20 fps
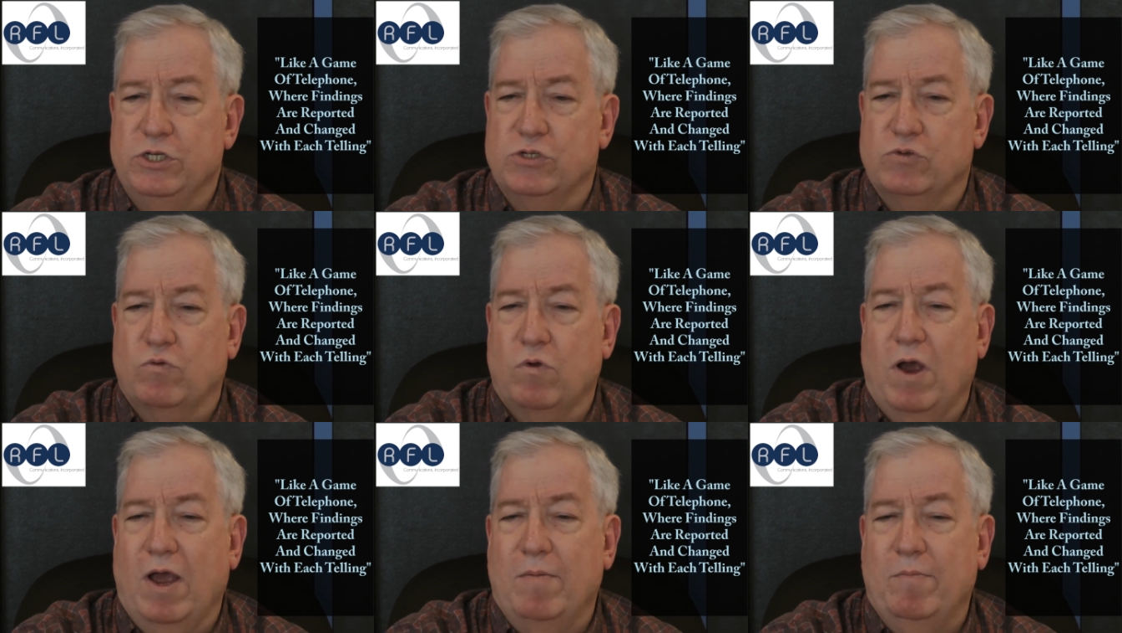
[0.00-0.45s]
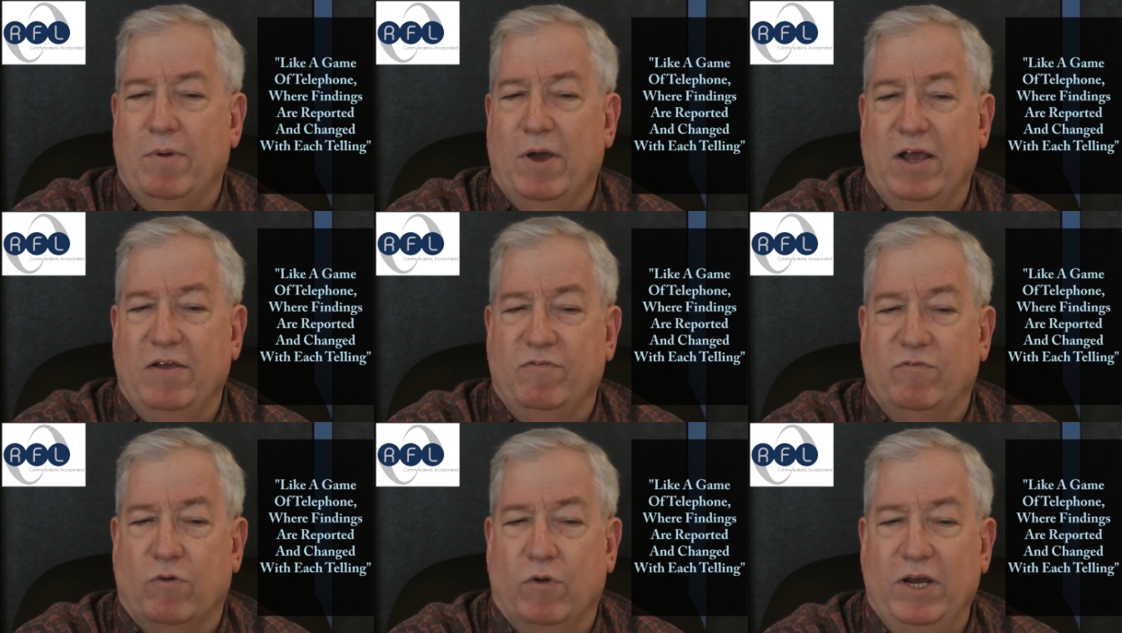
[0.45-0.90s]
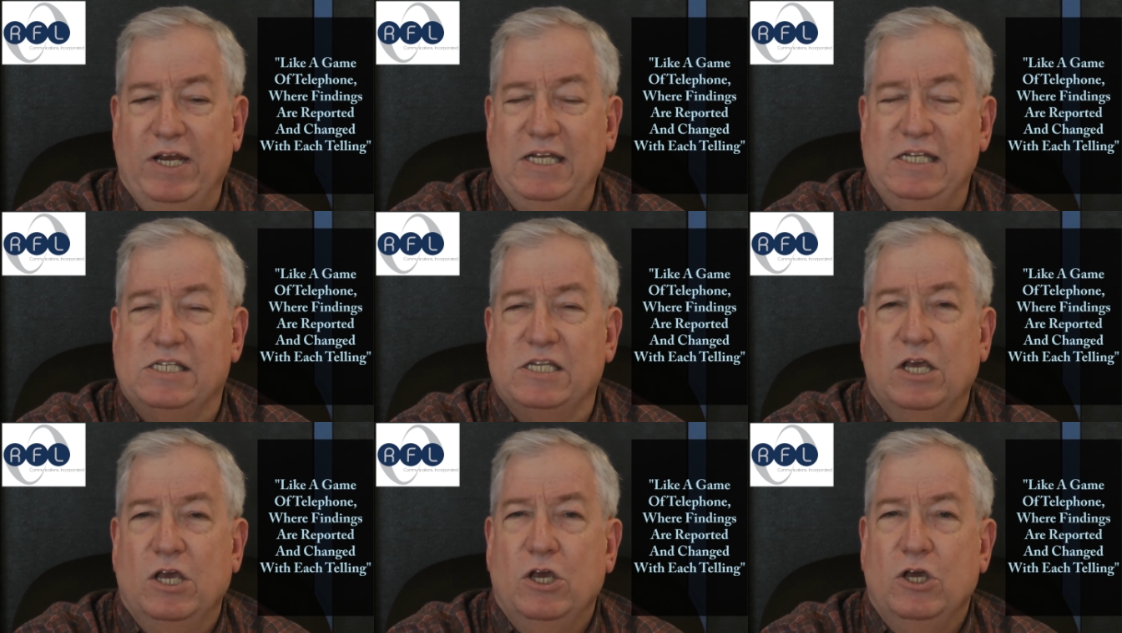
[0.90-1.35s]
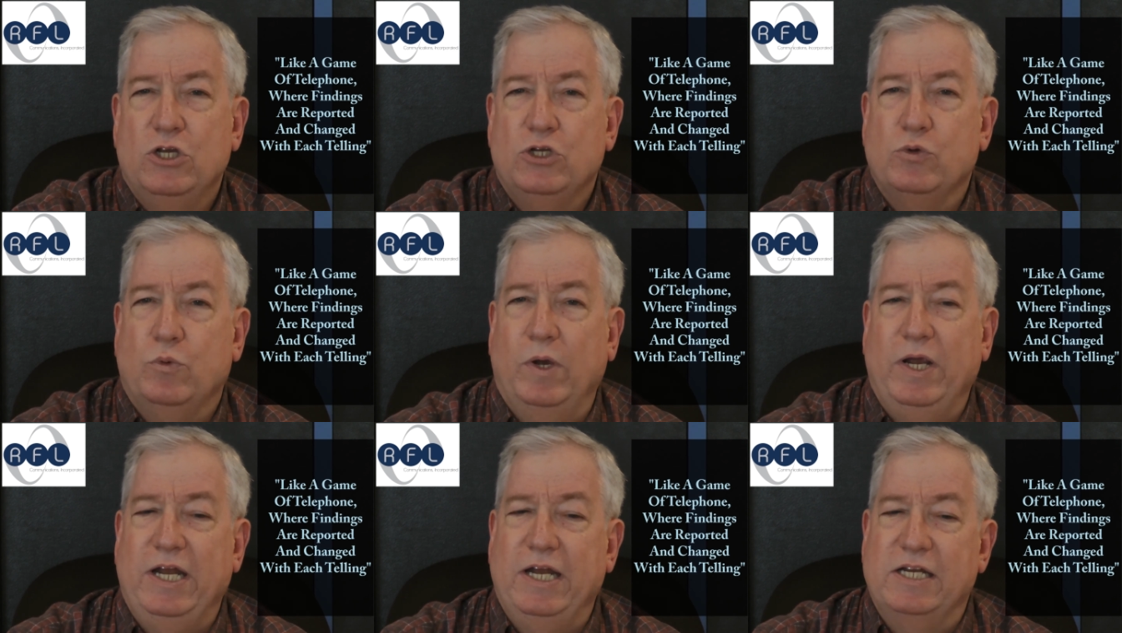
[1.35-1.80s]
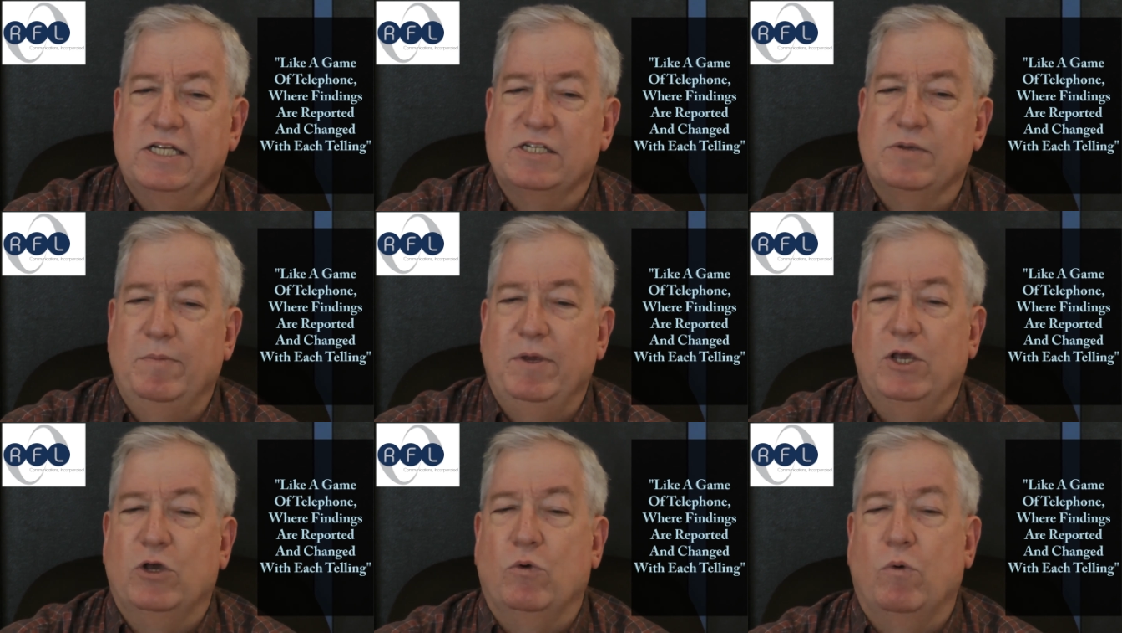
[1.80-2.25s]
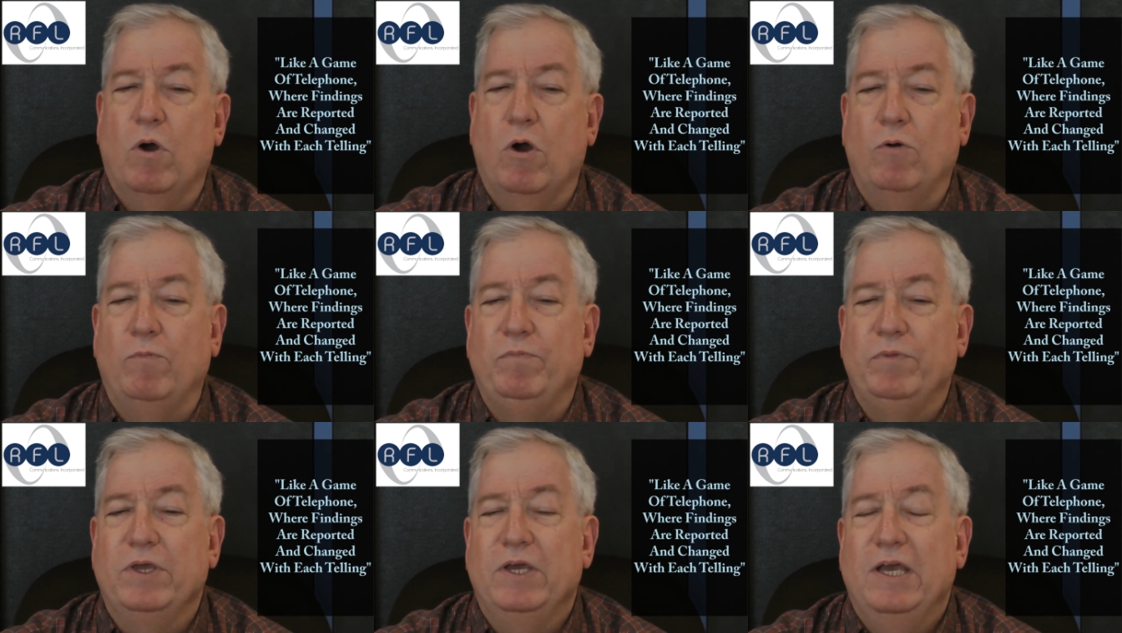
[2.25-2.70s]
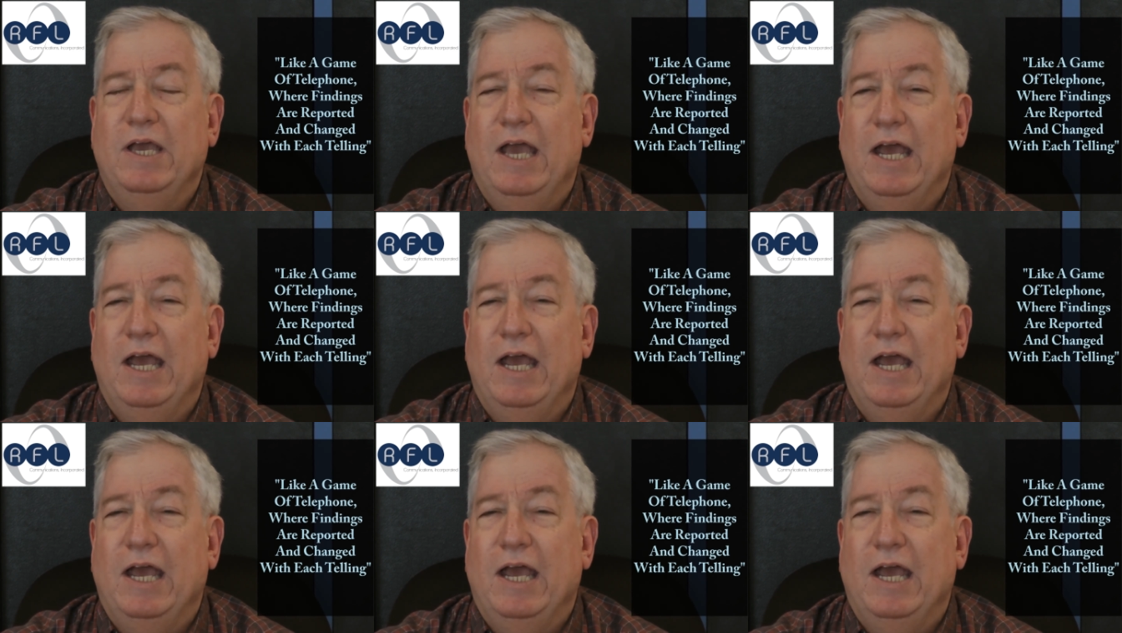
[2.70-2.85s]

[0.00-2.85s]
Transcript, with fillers: described by Vriens, tweeting to me, quote,